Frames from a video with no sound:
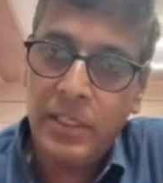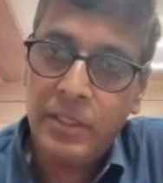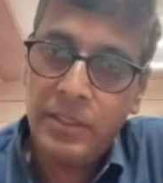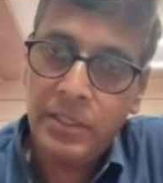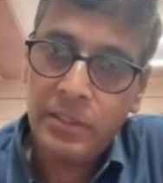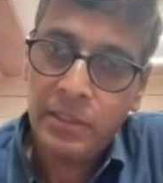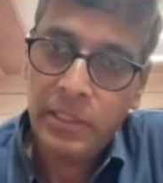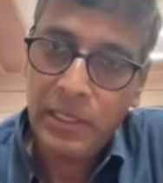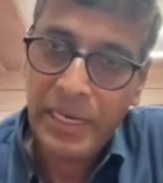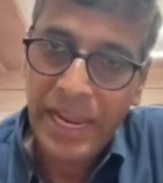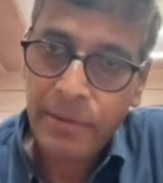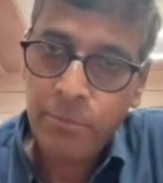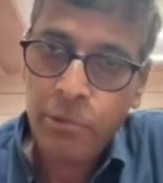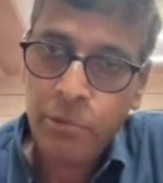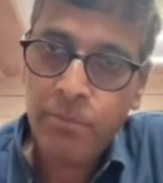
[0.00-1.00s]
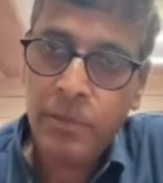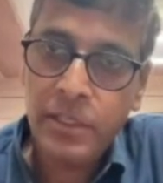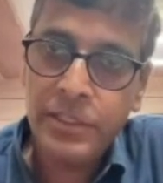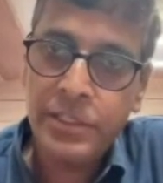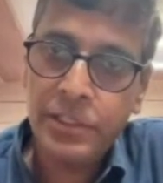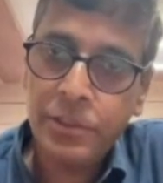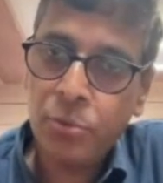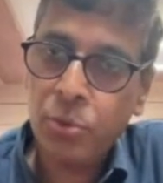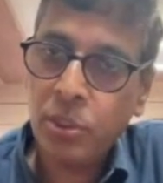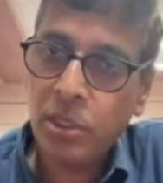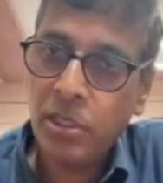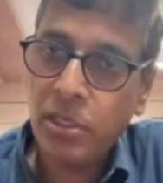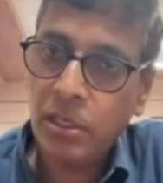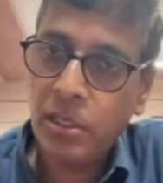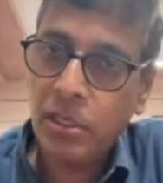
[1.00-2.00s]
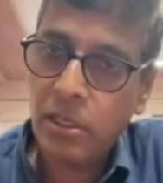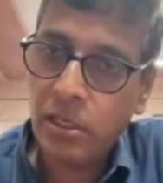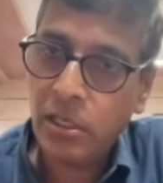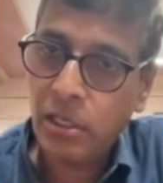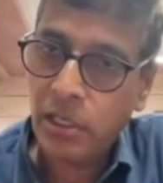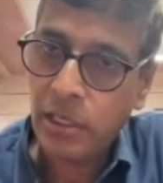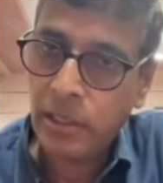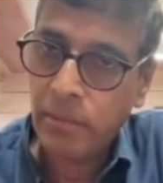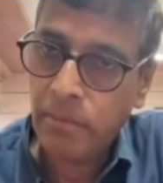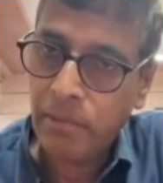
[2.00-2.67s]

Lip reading: Then the land mobility to the,